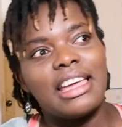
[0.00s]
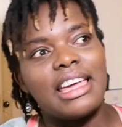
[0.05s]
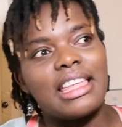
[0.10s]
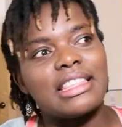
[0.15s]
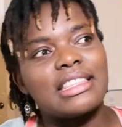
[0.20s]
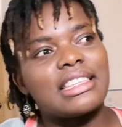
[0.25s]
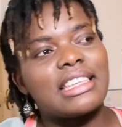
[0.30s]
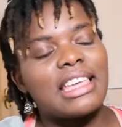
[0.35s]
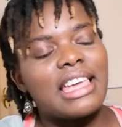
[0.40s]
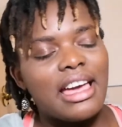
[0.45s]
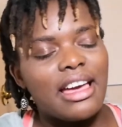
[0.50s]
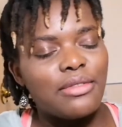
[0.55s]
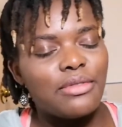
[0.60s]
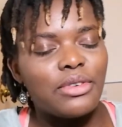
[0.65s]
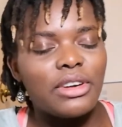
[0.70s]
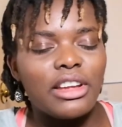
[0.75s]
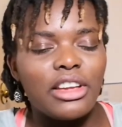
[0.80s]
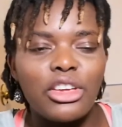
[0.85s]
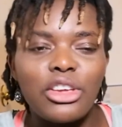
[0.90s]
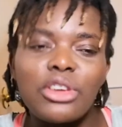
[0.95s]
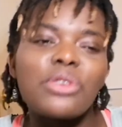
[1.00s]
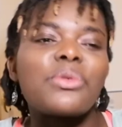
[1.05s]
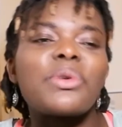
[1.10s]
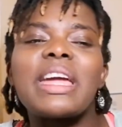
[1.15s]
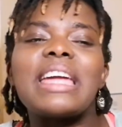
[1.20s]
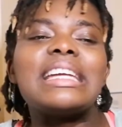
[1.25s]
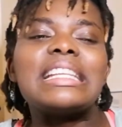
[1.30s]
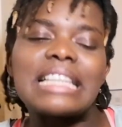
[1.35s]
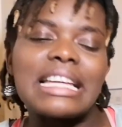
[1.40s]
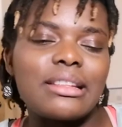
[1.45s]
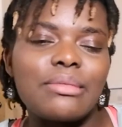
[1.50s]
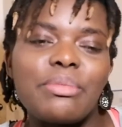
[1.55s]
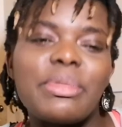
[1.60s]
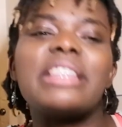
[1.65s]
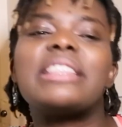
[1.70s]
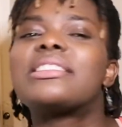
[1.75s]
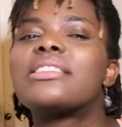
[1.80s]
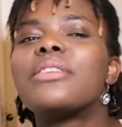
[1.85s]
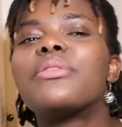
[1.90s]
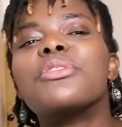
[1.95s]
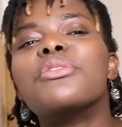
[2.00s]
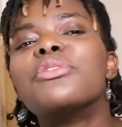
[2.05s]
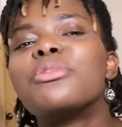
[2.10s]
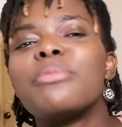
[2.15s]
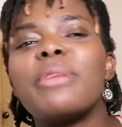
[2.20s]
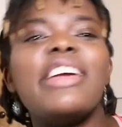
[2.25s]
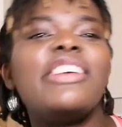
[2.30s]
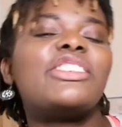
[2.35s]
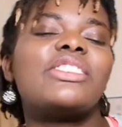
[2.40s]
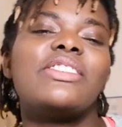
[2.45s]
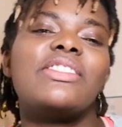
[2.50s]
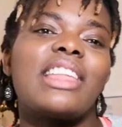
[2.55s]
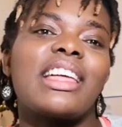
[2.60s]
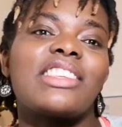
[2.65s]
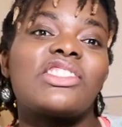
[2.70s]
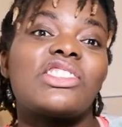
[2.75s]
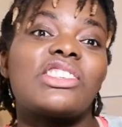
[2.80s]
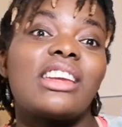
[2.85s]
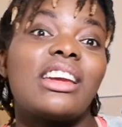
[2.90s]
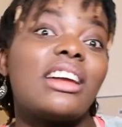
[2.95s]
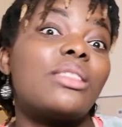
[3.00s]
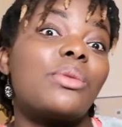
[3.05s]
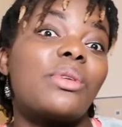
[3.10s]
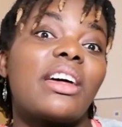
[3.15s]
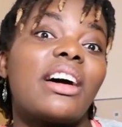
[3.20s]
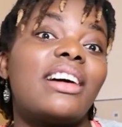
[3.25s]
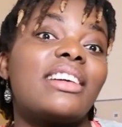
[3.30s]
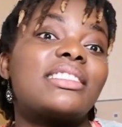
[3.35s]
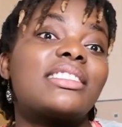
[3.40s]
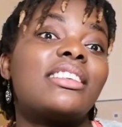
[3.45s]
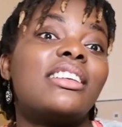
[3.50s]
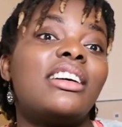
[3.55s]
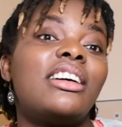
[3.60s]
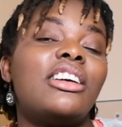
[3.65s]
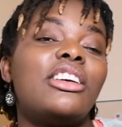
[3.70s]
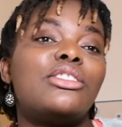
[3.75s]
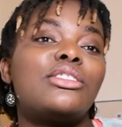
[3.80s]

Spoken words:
It's carefully curated bits of information that's shared with us